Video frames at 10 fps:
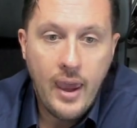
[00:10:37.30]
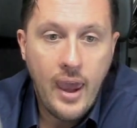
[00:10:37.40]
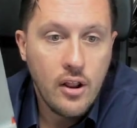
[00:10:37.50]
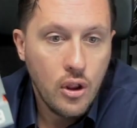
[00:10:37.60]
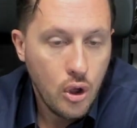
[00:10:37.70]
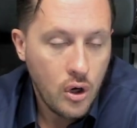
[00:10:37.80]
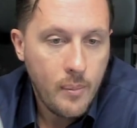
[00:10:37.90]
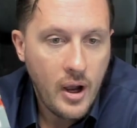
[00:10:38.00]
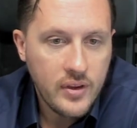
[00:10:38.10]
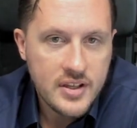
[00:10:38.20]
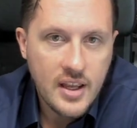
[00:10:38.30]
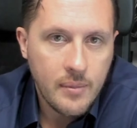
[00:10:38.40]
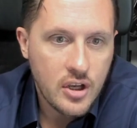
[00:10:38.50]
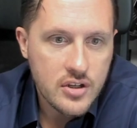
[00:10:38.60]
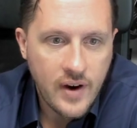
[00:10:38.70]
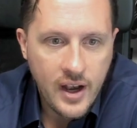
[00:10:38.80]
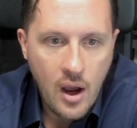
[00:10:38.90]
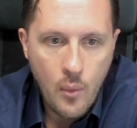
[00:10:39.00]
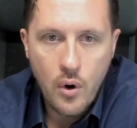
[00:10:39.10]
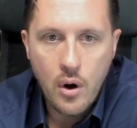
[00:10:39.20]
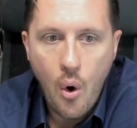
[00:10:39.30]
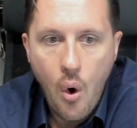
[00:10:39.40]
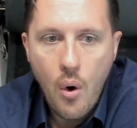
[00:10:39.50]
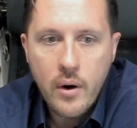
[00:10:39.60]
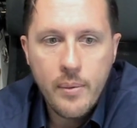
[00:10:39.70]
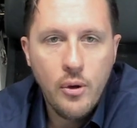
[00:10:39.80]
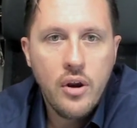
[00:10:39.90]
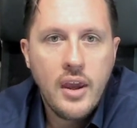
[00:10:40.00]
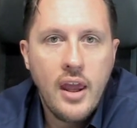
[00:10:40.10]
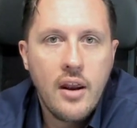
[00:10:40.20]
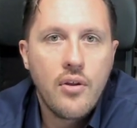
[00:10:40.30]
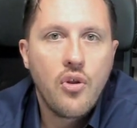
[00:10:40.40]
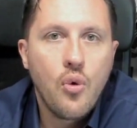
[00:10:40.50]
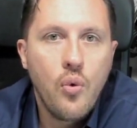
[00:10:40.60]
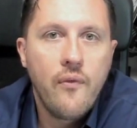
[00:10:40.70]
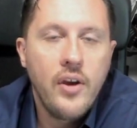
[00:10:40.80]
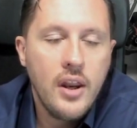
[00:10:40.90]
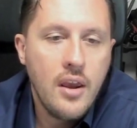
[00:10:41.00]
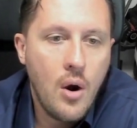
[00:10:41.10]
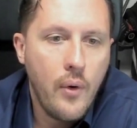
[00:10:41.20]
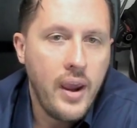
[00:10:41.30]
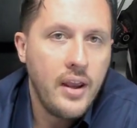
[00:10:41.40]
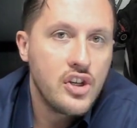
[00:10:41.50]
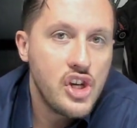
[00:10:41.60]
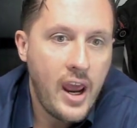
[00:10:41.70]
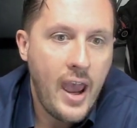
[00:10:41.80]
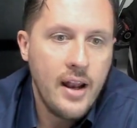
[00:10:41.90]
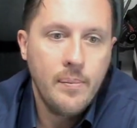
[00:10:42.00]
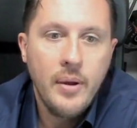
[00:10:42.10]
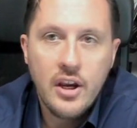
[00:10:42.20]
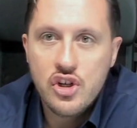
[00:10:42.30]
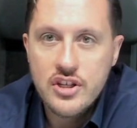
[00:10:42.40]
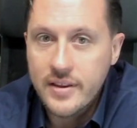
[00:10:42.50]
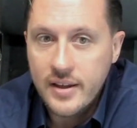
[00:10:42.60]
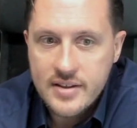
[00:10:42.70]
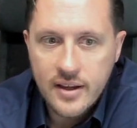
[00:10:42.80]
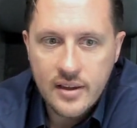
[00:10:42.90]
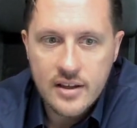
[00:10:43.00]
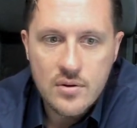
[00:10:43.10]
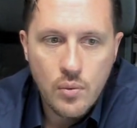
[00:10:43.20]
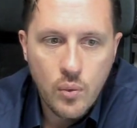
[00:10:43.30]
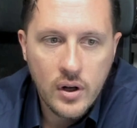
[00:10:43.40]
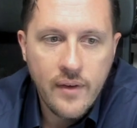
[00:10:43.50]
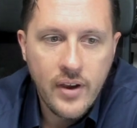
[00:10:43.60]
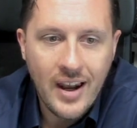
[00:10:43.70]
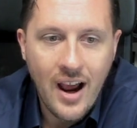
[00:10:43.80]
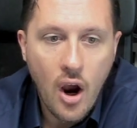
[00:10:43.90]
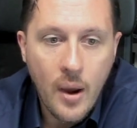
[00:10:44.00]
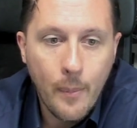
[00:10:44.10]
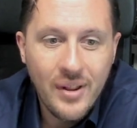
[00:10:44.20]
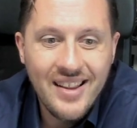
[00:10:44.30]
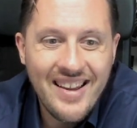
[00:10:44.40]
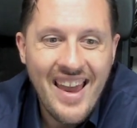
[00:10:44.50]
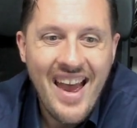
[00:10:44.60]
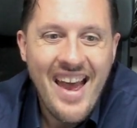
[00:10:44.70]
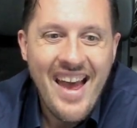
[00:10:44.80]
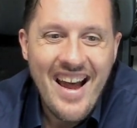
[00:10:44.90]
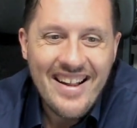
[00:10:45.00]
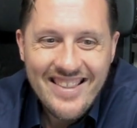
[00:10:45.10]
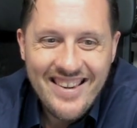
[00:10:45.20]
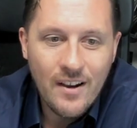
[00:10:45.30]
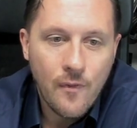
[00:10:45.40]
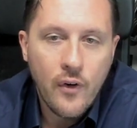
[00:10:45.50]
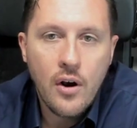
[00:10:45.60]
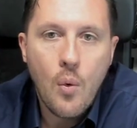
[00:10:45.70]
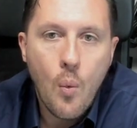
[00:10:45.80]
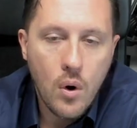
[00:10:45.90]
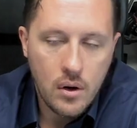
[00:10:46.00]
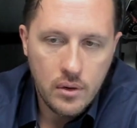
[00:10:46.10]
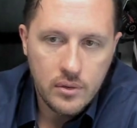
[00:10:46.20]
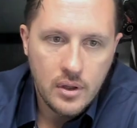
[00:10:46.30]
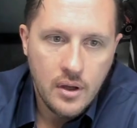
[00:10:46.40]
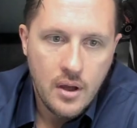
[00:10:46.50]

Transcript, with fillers: and learn about this thing because right now we're all communicating through video and chat and pictures and things like this. We're living in a completely different world.